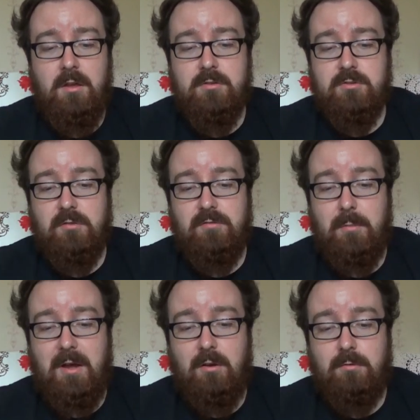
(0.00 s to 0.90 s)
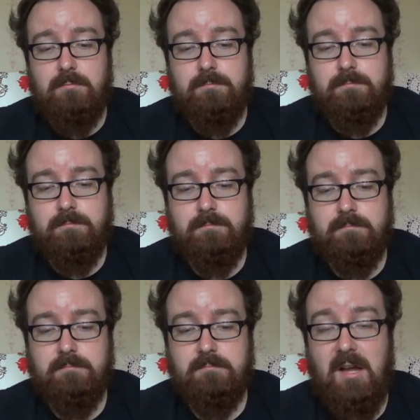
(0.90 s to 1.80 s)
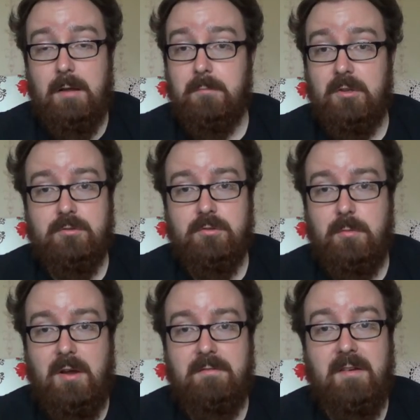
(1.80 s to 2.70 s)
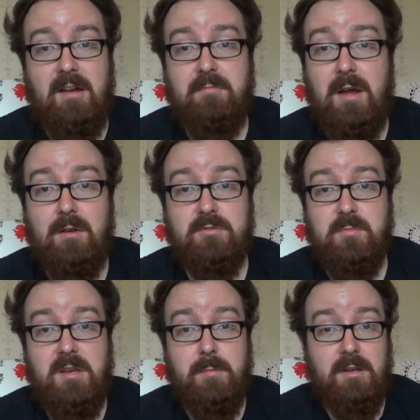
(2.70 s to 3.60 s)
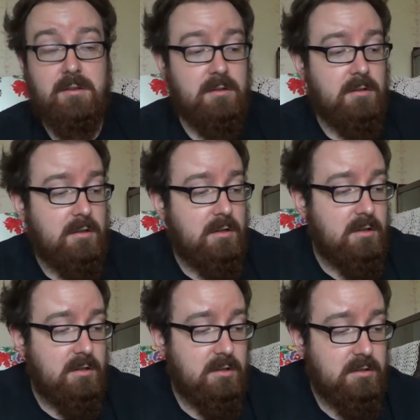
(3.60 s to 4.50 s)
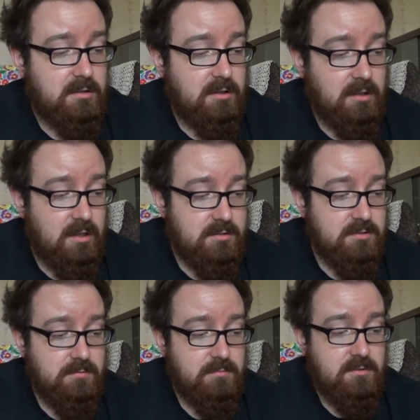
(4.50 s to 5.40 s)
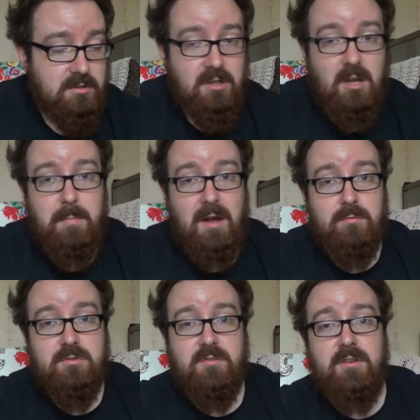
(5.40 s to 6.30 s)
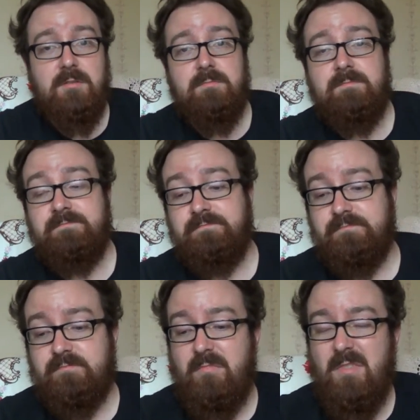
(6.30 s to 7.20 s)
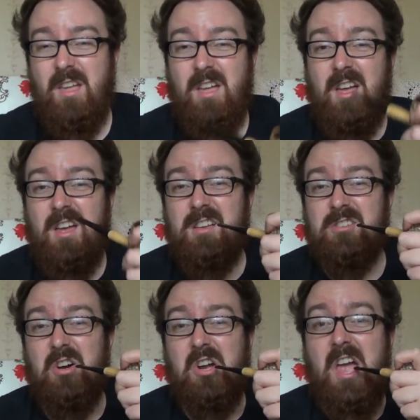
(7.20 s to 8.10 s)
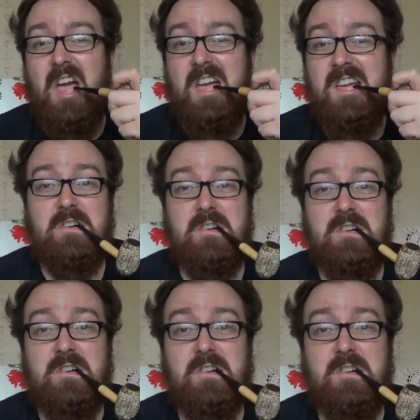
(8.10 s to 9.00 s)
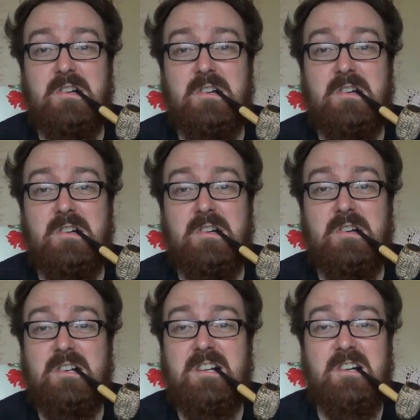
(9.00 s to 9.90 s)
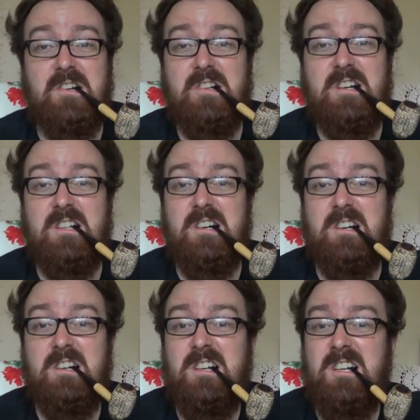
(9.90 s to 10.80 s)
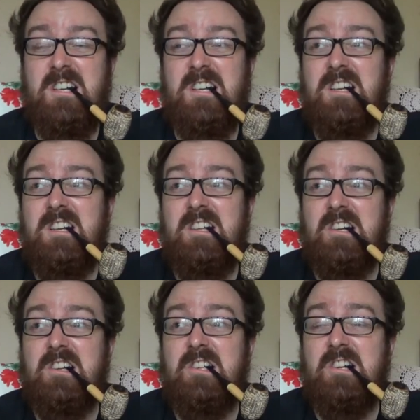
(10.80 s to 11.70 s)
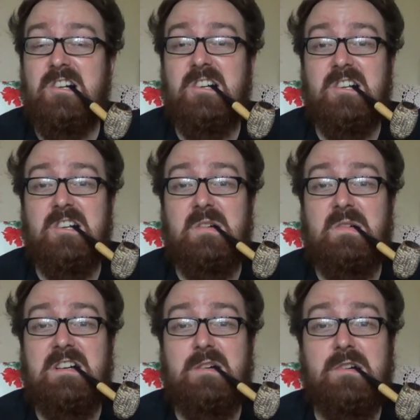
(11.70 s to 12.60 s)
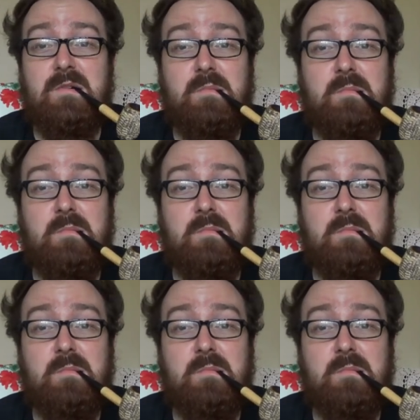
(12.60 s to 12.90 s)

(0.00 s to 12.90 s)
So for about, I'm not sure, about £5 maybe, you can get a pouch of it. It's okay. You'll be able to smoke it all day long. You're not going to knock yourself out.